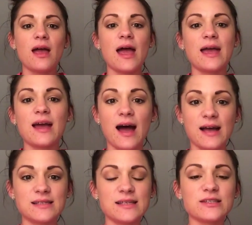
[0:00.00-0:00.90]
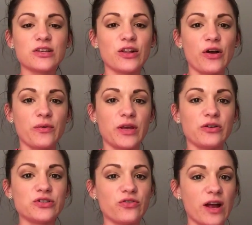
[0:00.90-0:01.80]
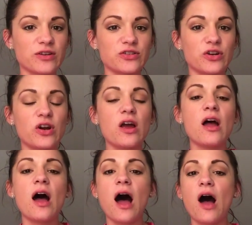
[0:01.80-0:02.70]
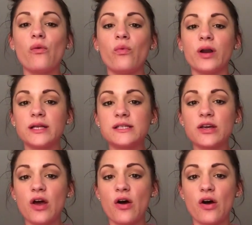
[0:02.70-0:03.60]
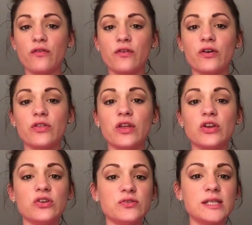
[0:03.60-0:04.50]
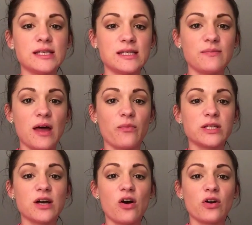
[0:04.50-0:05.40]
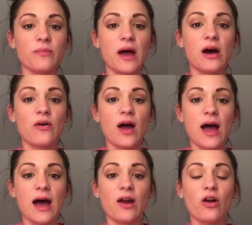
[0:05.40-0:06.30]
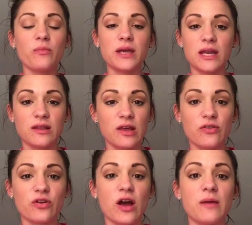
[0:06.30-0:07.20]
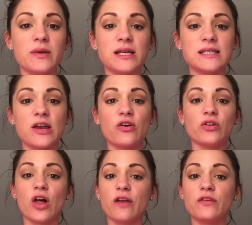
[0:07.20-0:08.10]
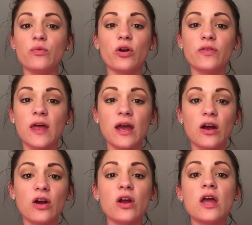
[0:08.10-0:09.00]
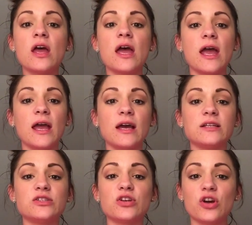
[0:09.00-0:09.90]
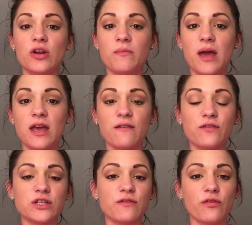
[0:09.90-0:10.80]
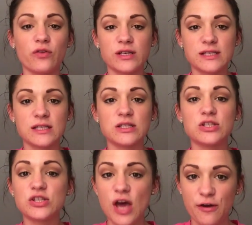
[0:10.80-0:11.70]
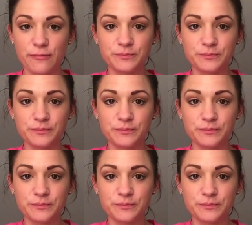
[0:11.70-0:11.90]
Hey guys, it's Chloe, your director. I wanted to go over the new system that we talked about at our meeting the other night because I know a lot of you weren't there and couldn't make it for different reasons. So,